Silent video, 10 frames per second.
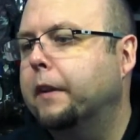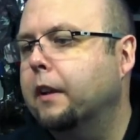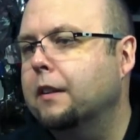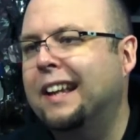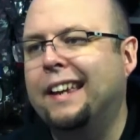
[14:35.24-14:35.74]

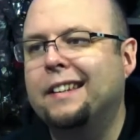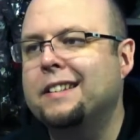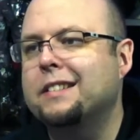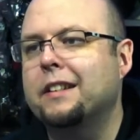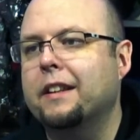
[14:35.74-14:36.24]

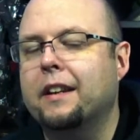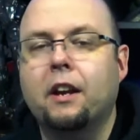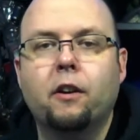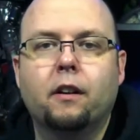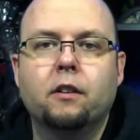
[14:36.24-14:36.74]
Likeness to the
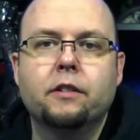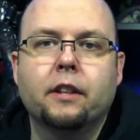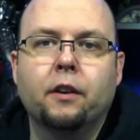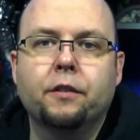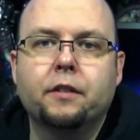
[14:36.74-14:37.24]
character is
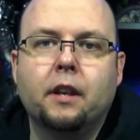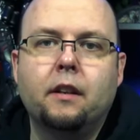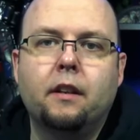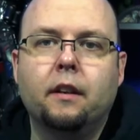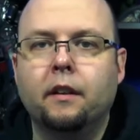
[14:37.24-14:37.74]

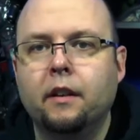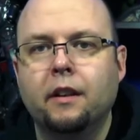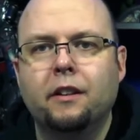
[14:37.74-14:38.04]
outstanding.